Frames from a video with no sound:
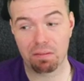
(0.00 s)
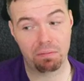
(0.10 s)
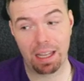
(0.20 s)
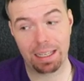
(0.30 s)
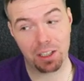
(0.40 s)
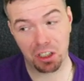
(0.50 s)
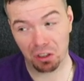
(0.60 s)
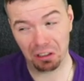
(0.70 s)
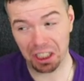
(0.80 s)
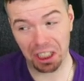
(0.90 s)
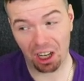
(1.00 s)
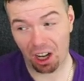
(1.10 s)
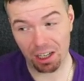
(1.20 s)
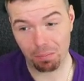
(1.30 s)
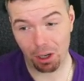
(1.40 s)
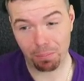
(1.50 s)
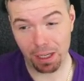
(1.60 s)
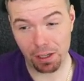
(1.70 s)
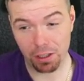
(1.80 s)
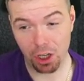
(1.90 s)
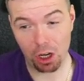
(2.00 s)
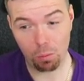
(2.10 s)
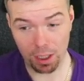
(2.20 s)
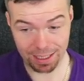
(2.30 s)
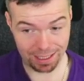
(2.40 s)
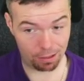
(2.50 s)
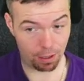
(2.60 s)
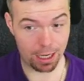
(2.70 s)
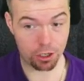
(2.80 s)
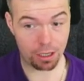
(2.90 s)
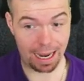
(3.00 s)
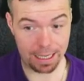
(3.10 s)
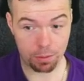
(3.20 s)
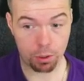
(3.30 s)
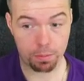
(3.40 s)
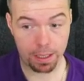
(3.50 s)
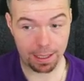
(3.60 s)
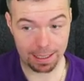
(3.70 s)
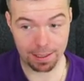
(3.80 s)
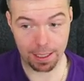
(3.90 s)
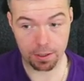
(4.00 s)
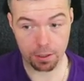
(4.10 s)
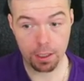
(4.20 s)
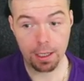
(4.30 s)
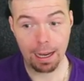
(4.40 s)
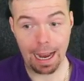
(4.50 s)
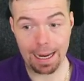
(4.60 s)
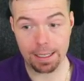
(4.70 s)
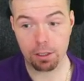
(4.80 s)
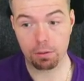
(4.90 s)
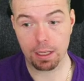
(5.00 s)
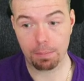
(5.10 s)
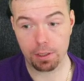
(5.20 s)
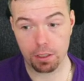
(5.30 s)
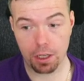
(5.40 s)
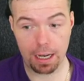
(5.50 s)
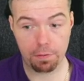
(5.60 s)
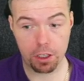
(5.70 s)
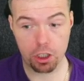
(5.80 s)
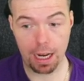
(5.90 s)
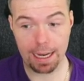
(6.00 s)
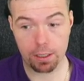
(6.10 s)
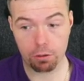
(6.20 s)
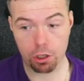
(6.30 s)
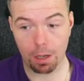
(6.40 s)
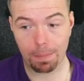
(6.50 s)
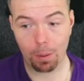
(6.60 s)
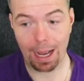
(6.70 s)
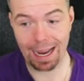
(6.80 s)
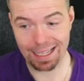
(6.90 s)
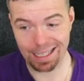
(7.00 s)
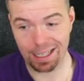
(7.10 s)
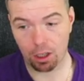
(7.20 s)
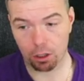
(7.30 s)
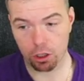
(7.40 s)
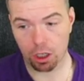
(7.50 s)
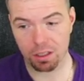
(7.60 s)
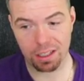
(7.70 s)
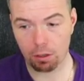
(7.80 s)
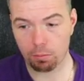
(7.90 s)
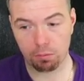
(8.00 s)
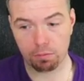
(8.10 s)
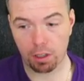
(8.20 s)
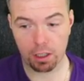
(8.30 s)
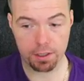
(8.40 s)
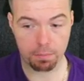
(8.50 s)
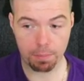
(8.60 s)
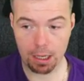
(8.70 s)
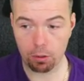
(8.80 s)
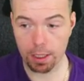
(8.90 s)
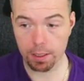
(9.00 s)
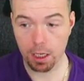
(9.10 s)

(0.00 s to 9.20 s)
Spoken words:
It's a good looking card in my opinion. 91 acceleration, 80 sprint speed, that's decent. 82 attack position, 80 finishing, 82 shot power, 88 long shots, terrible volleys and penalties.